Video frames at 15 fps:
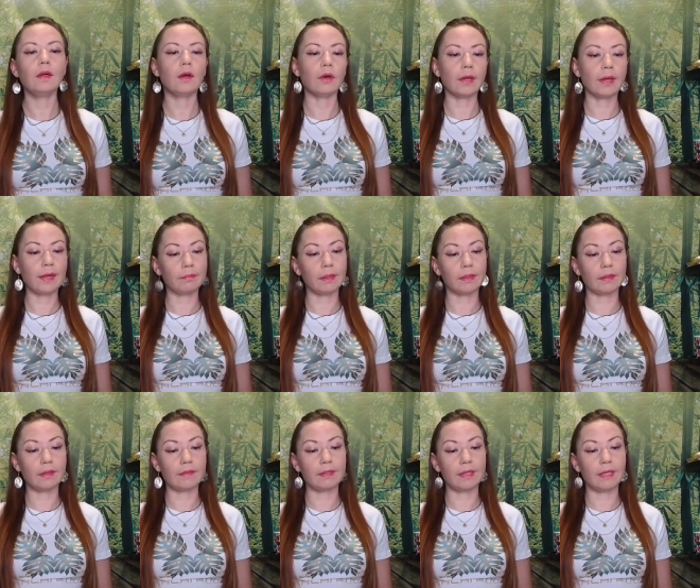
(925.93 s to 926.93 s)
Okay, I'm going to
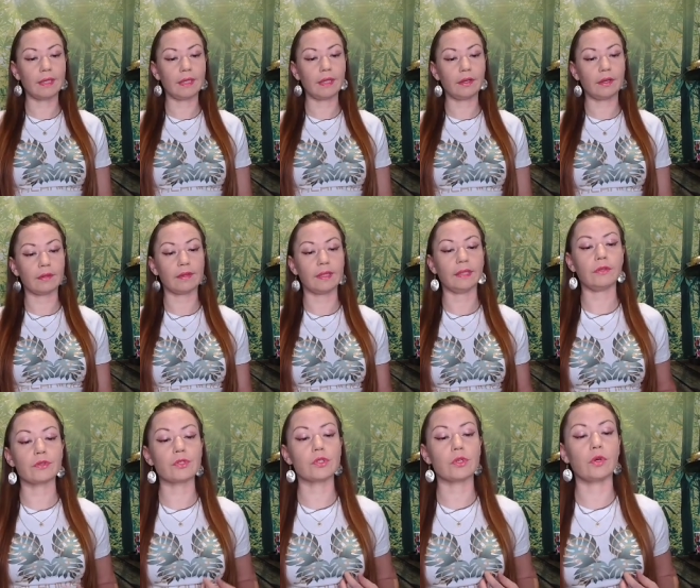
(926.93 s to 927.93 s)
leave it here. Thank
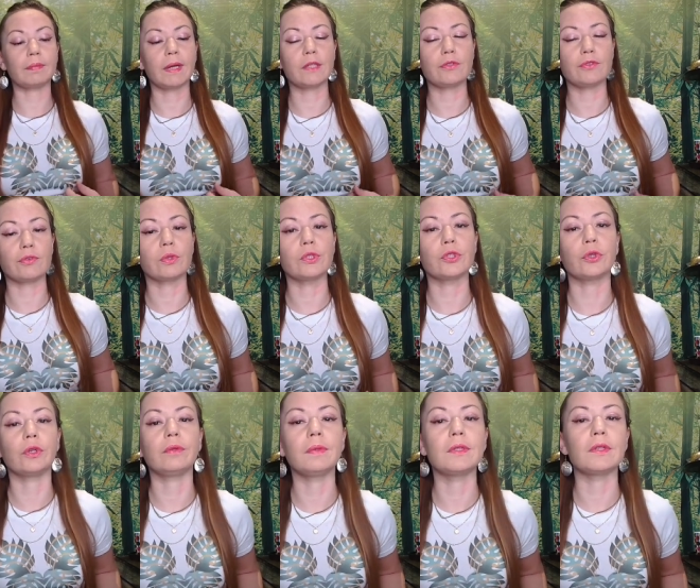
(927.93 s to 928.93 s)
you so much for
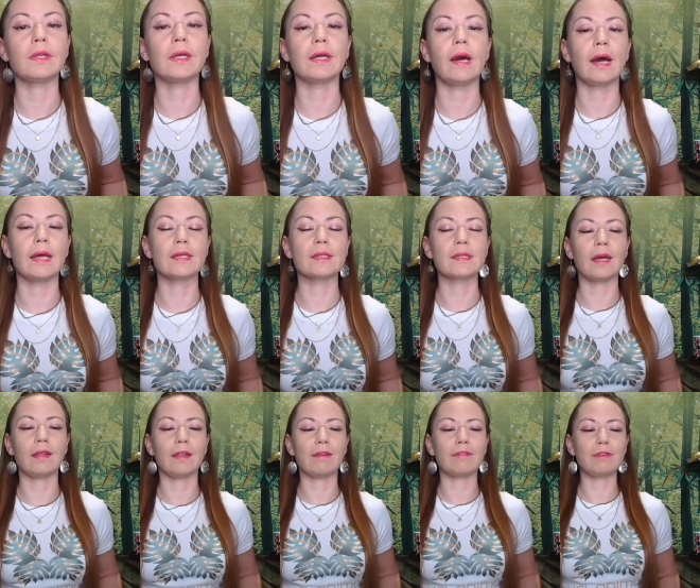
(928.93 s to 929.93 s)
joining me today, guys.
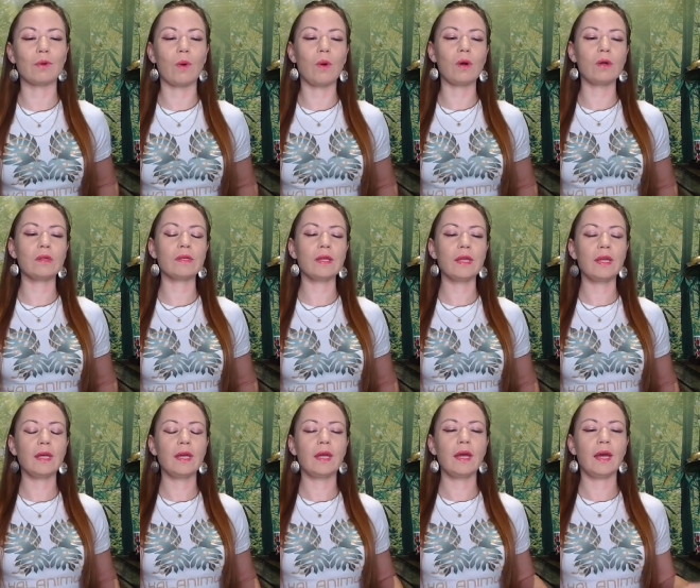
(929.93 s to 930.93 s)
I love you all,
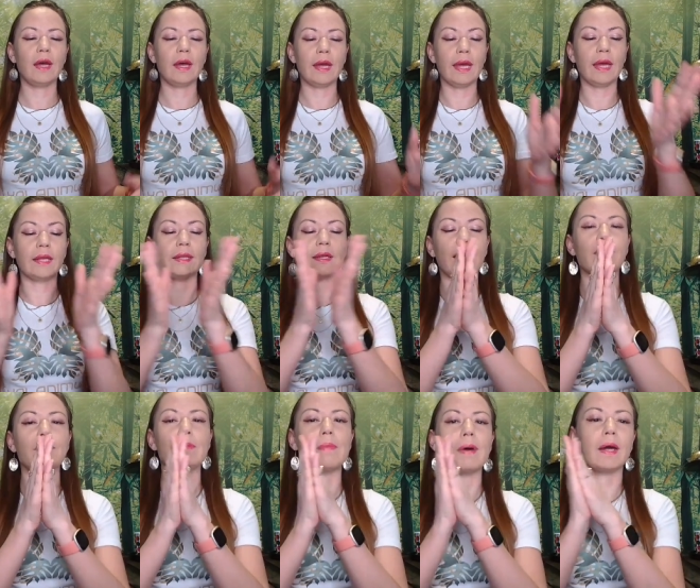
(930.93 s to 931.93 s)
and I'll
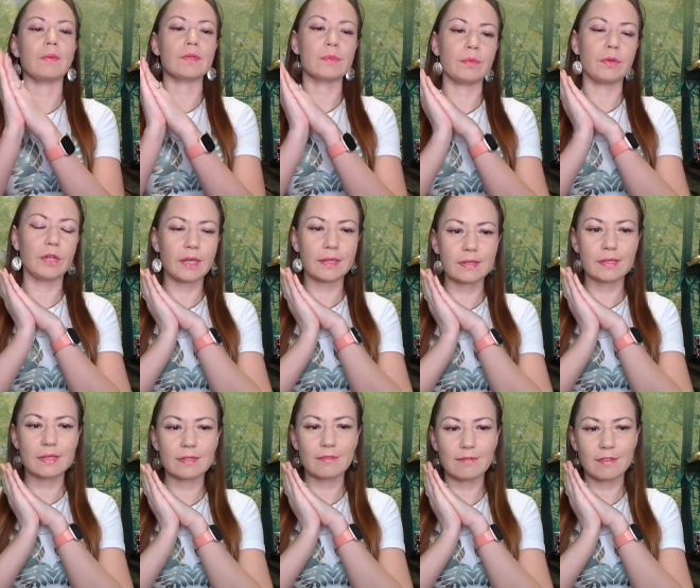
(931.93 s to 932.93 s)
be back with my
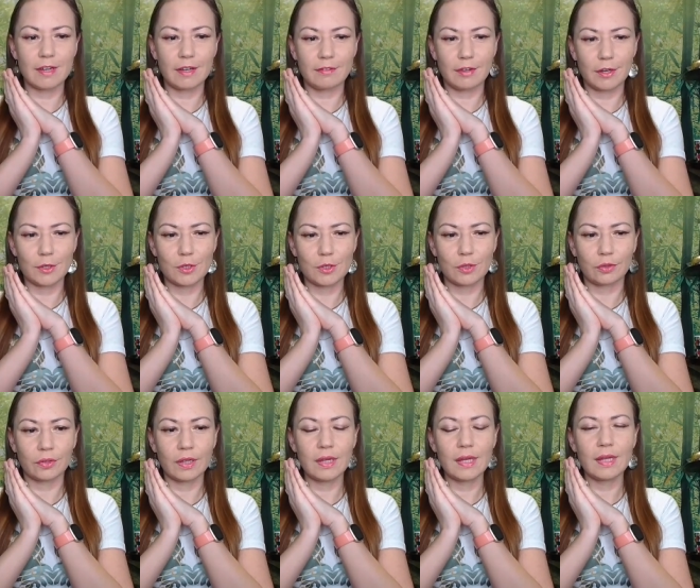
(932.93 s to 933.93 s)
readings very, very
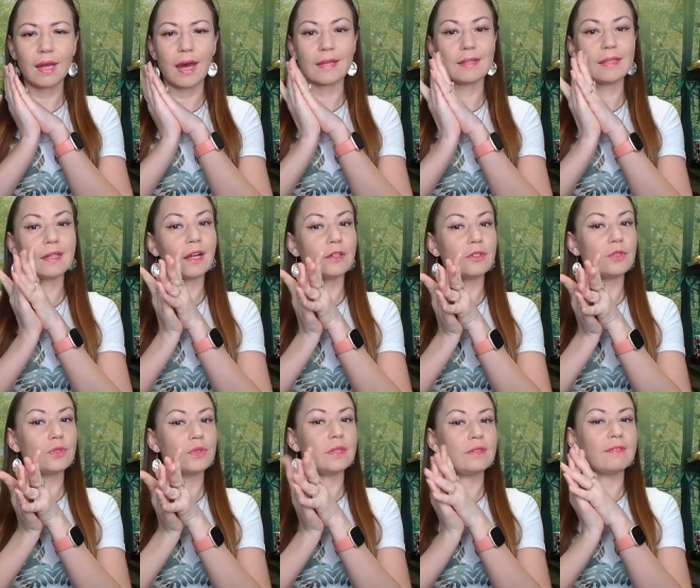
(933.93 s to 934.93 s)
soon. I think I'll
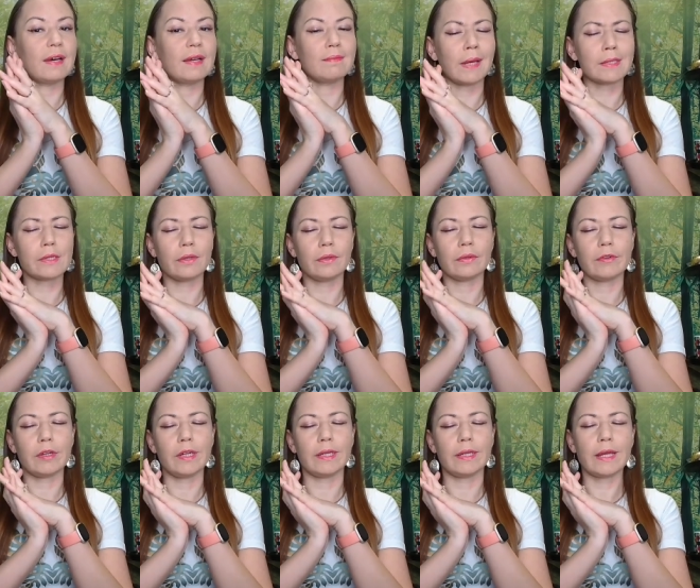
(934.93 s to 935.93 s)
do the Divine Masculine
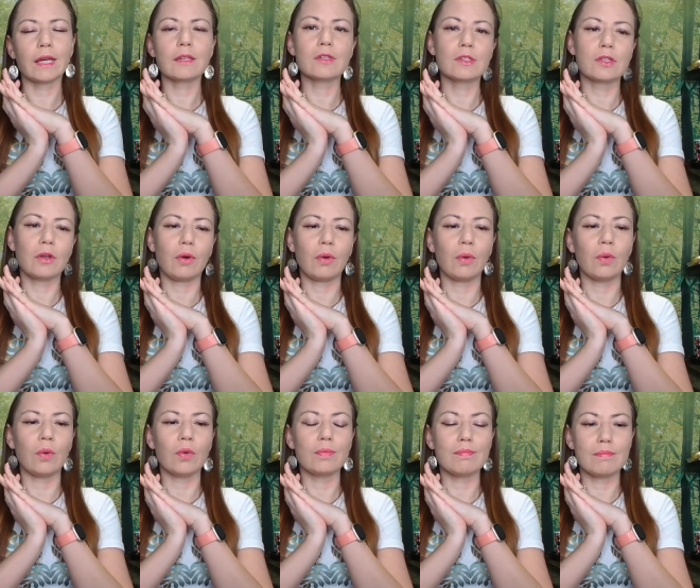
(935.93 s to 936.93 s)
reading next,
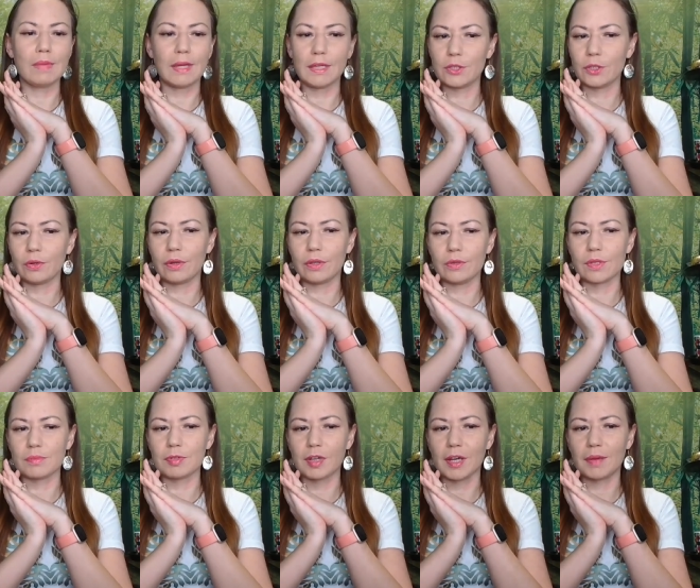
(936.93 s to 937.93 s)
so make sure you
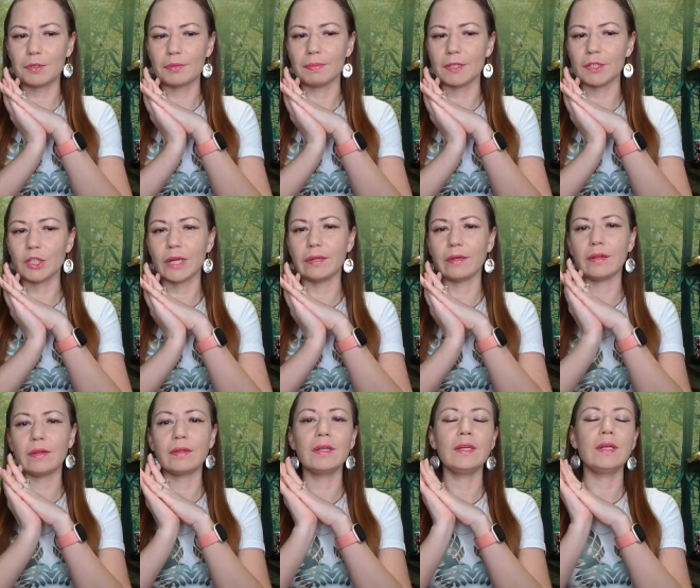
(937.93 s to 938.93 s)
subscribe to my channel,